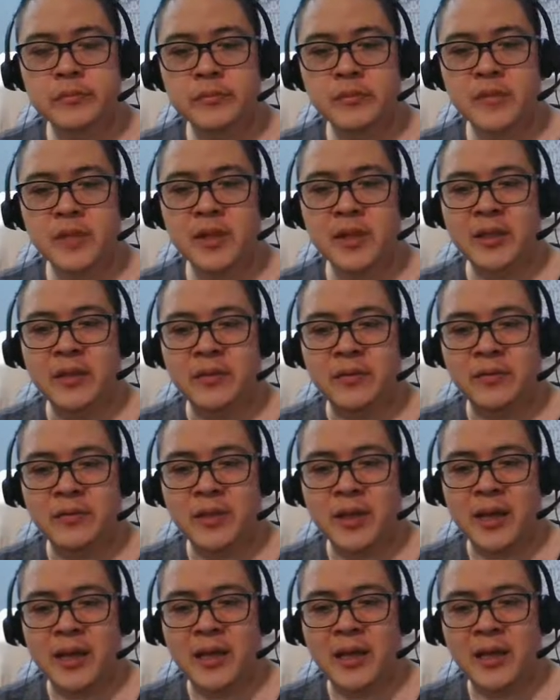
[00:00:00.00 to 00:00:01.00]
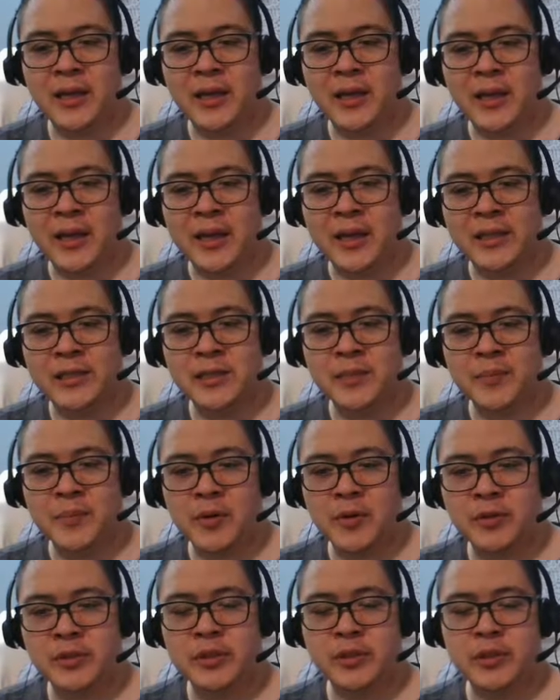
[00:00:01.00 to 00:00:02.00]
and as
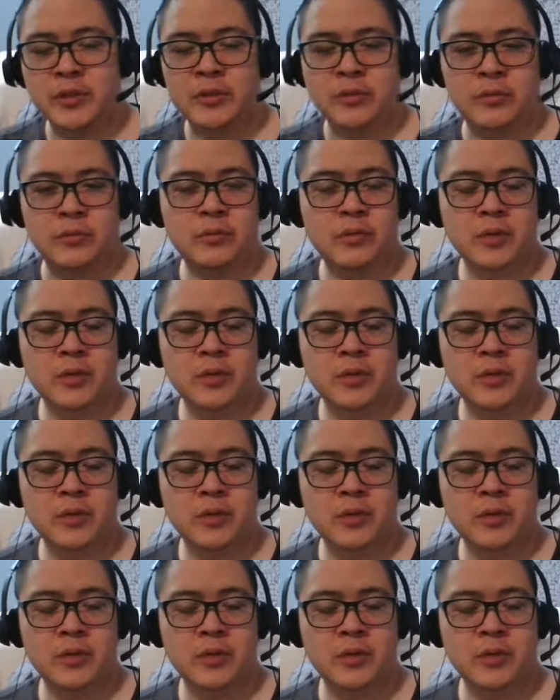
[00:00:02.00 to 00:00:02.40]
opposed to